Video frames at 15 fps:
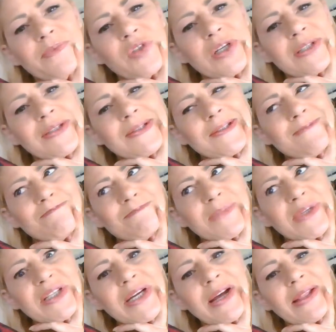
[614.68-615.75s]
just
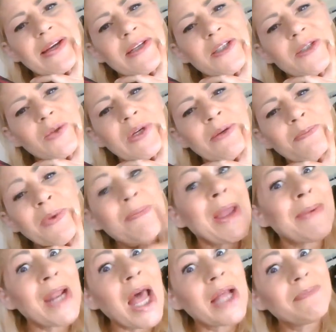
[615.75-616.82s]
metallic to it, but
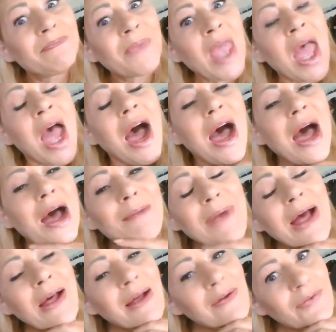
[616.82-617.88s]
maybe not. Um,
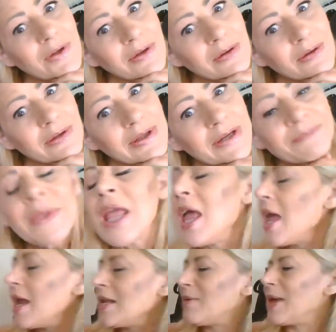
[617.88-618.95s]
I'll have to Google that.
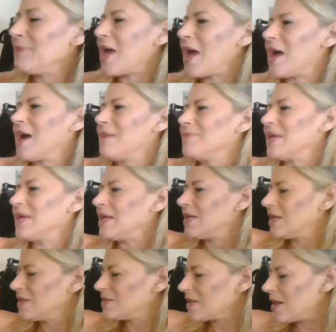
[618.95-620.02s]
Anyway, um, it
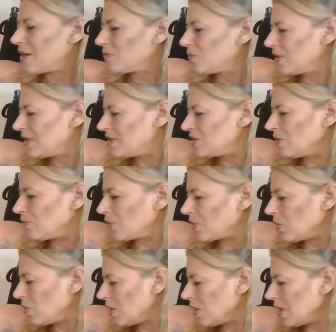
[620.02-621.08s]
is uh, really super
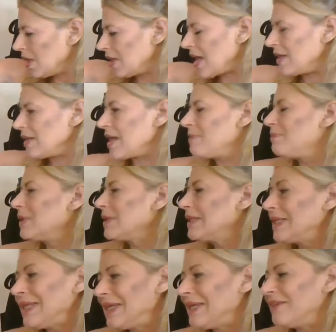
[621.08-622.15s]
cool, and I
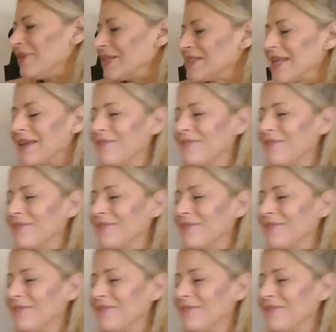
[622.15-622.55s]
believe it's